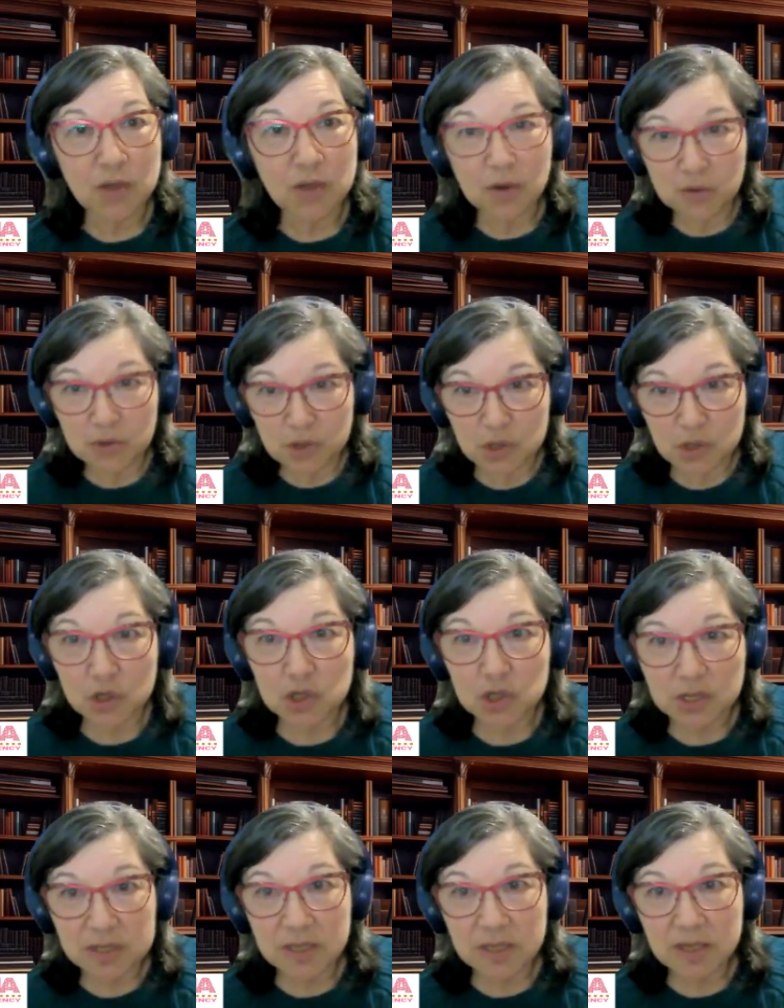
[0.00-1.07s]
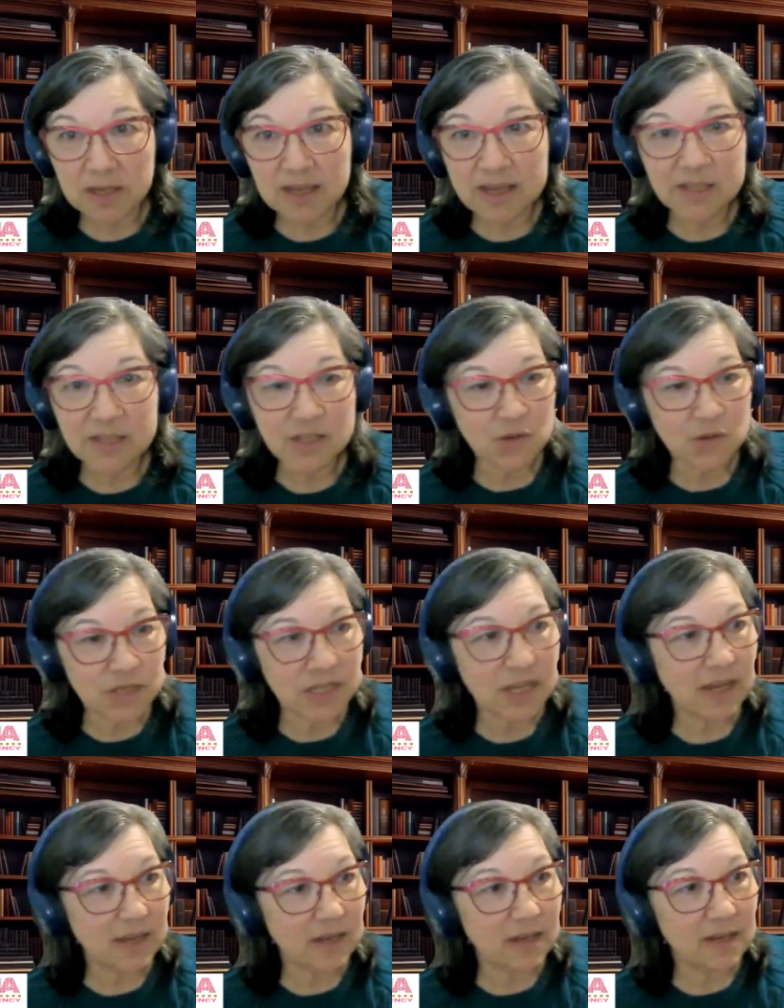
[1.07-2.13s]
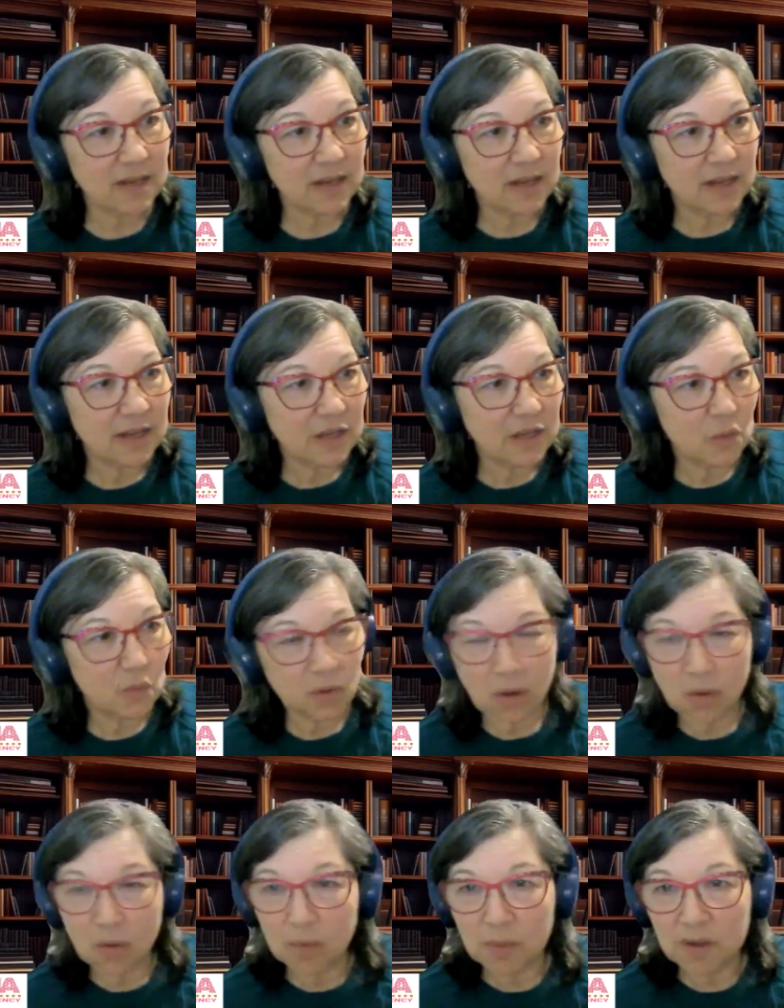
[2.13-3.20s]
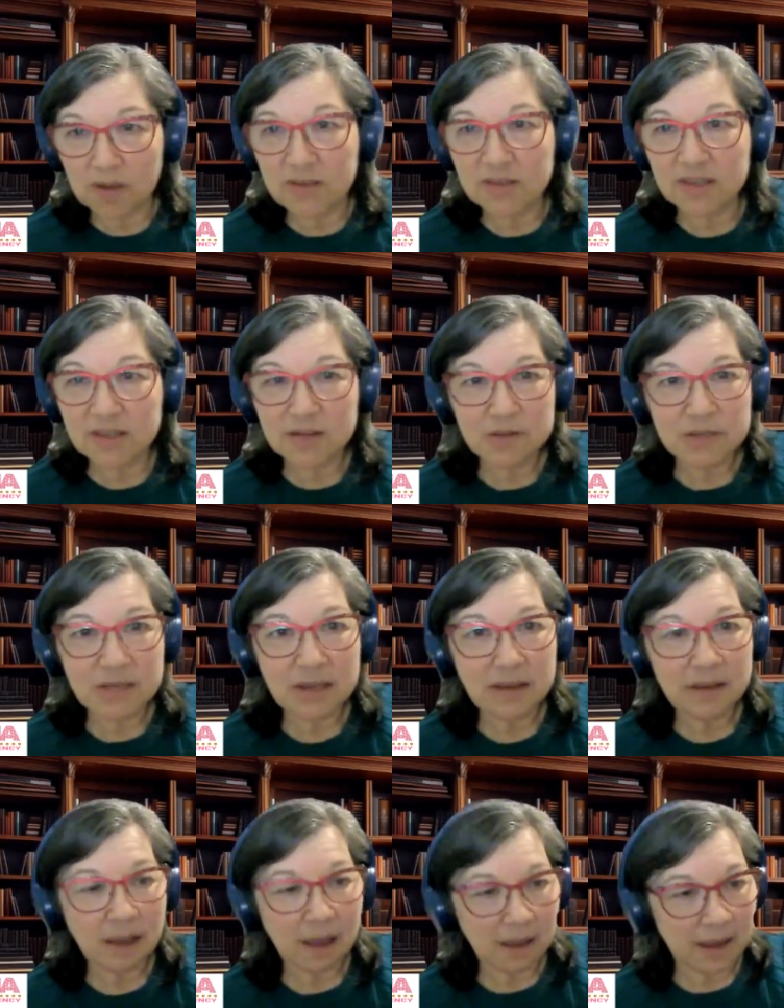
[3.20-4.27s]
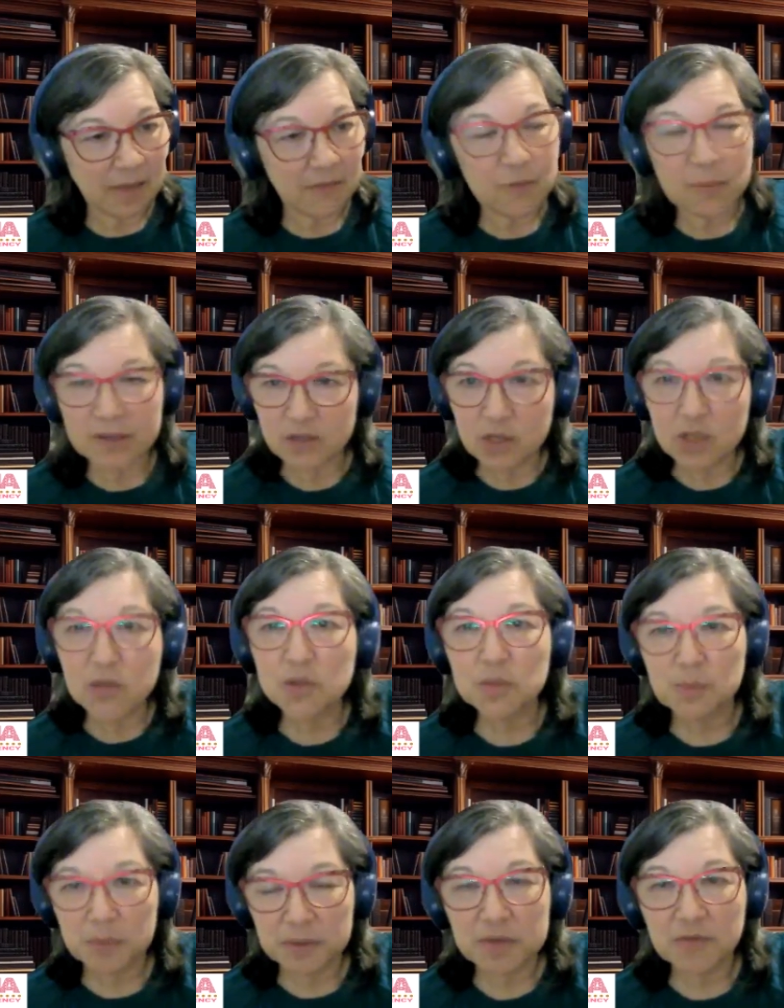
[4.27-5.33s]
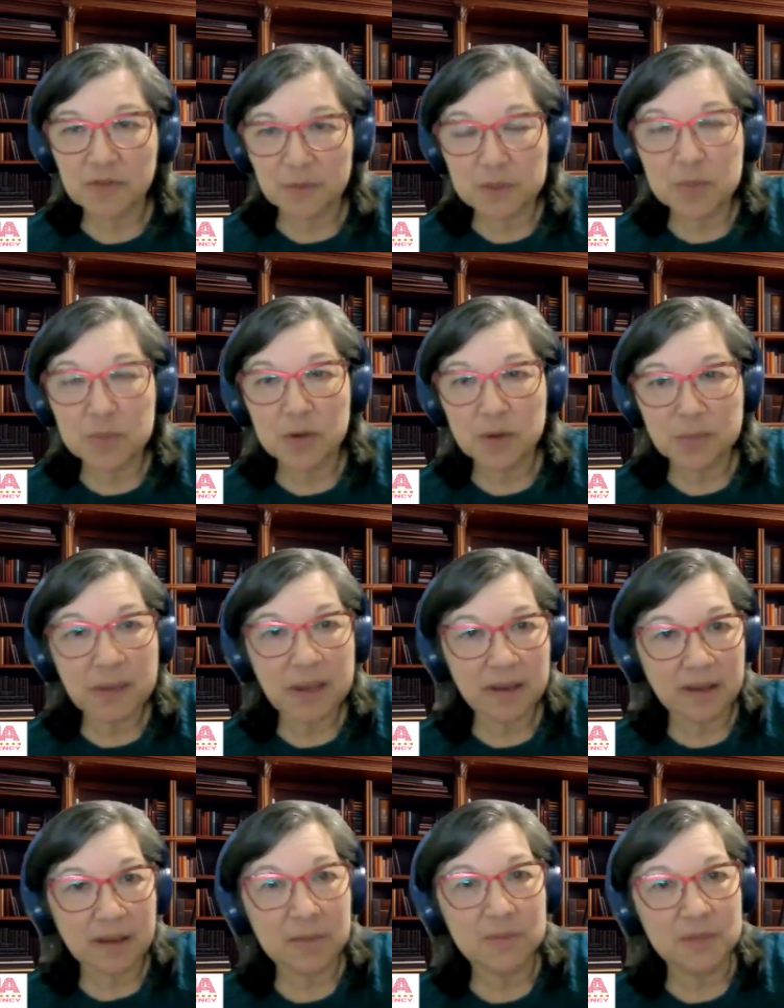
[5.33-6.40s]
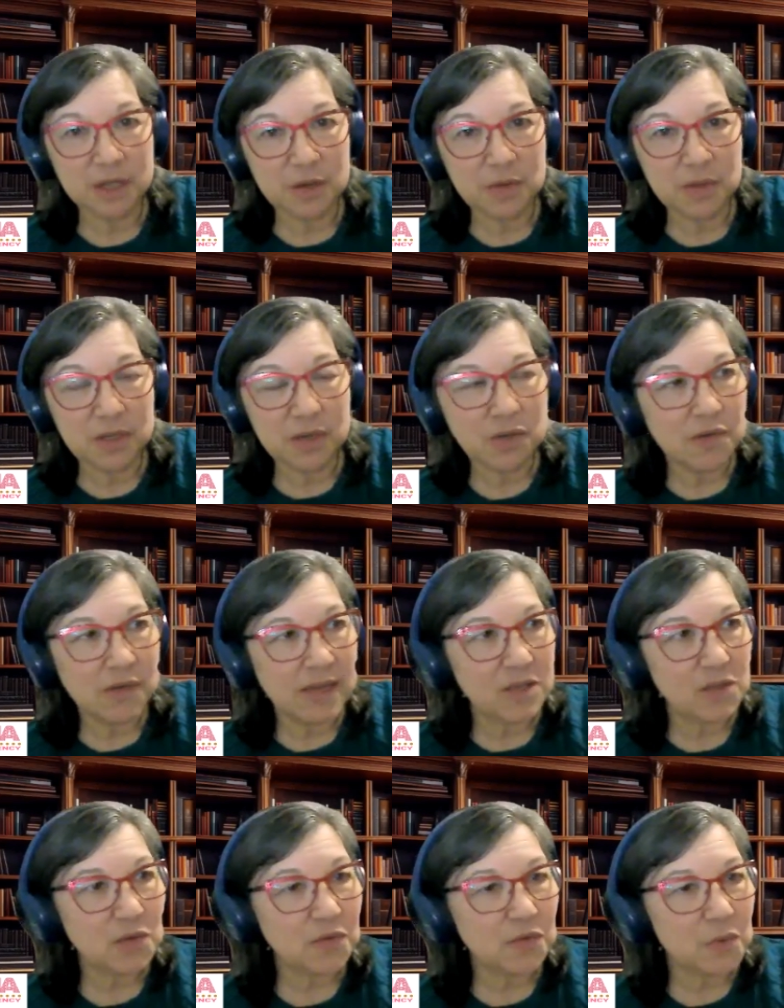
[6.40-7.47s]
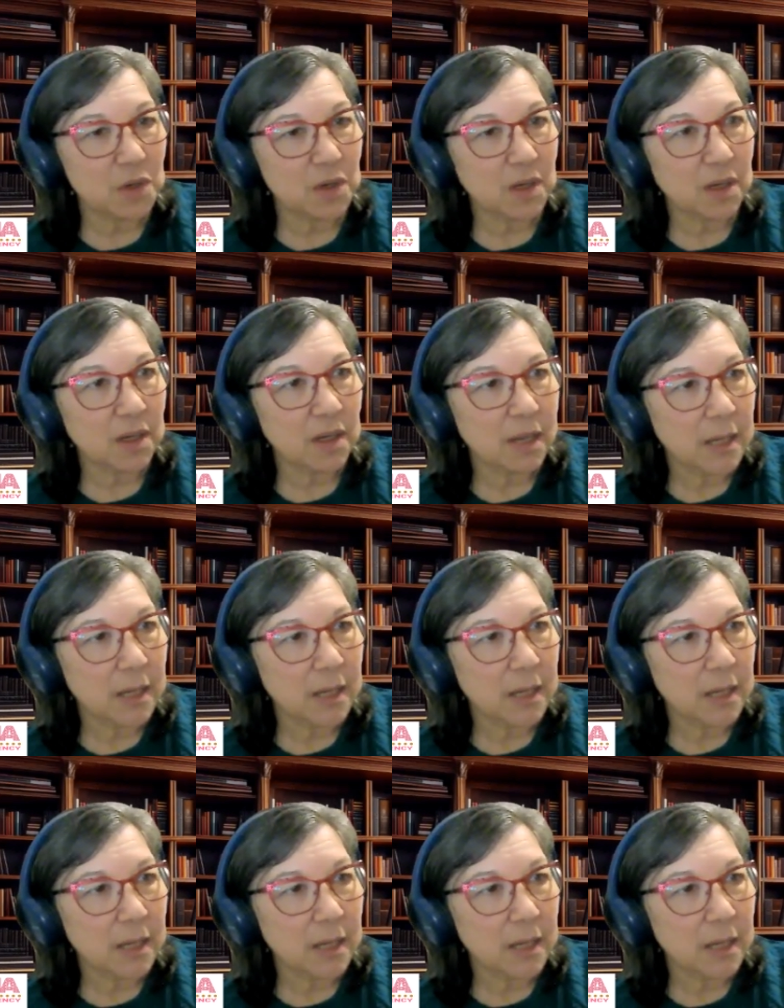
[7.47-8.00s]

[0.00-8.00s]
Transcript: Where you go to church on Sundays and you stand and you go amongst, say, "I have a message from spirit, may I come to you?" And you do that sort of work.